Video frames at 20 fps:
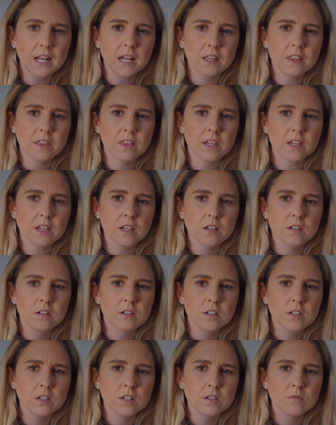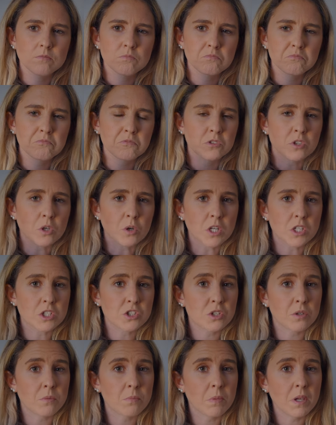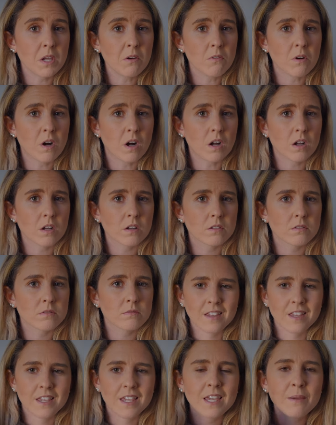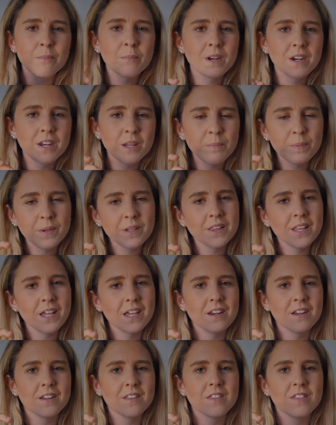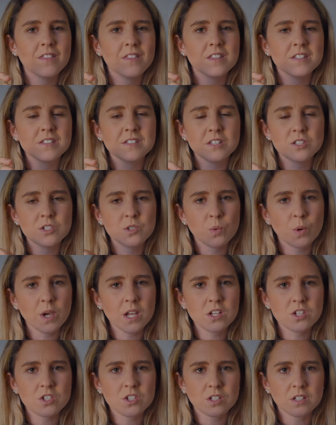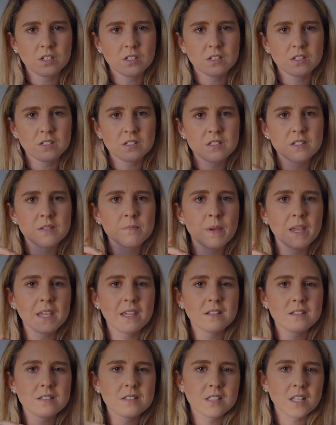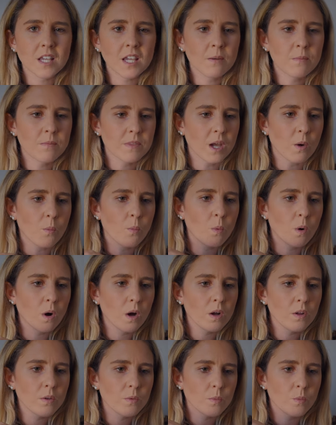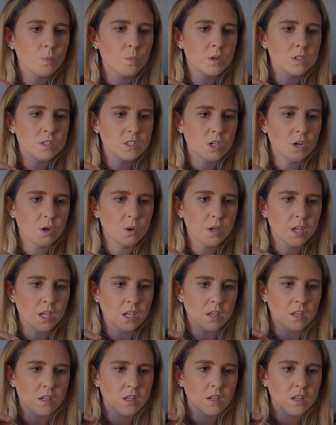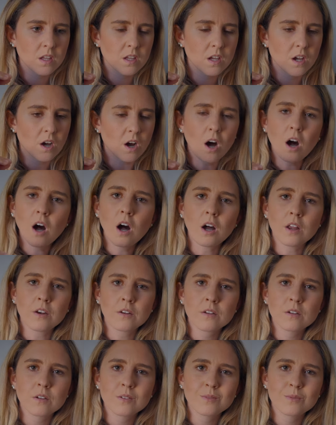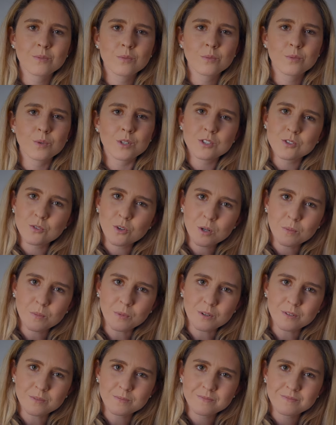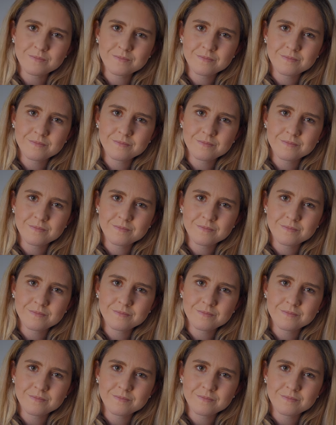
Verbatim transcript: anything, so it shouldn't be wrong. He manipulated the situation to make it seem that what was going on was normal.